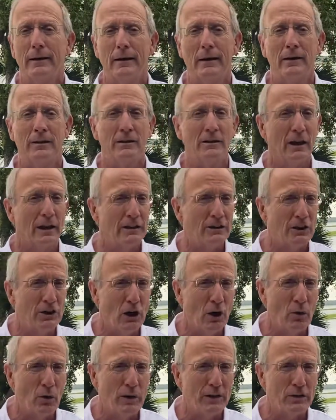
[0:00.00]
you'd like to
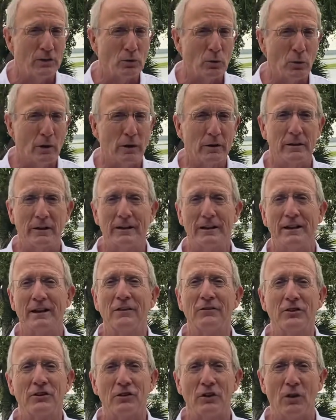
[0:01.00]
know what it's worth,
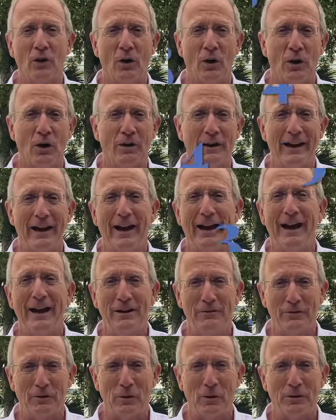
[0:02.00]
give us a call,
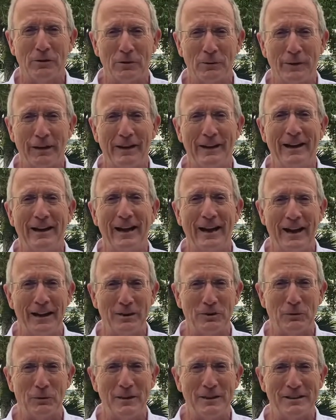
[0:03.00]

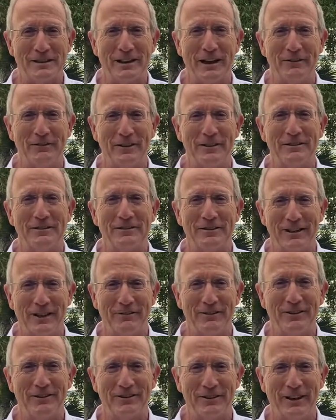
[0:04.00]

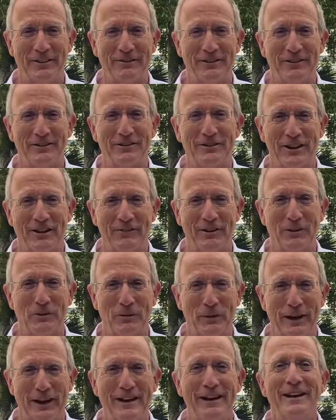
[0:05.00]

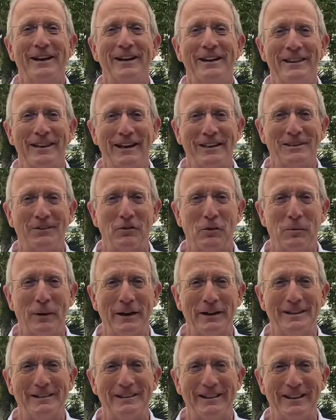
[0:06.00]
843-837-7773. Thanks
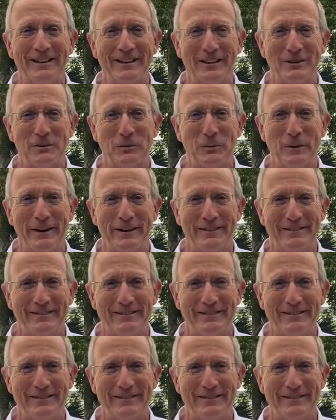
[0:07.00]
everybody, see you next week.